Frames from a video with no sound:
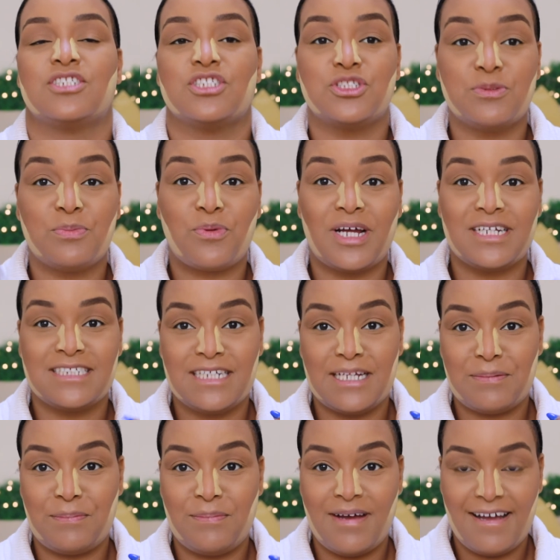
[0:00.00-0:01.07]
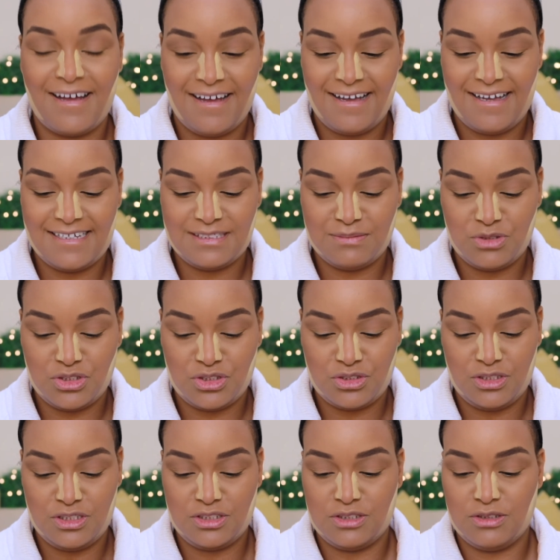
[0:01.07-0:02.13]
Just to brighten up my eyes, I'm just
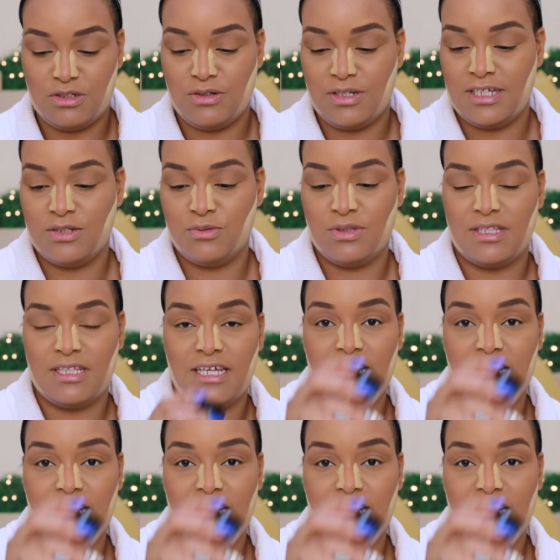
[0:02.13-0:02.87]
going to go in with the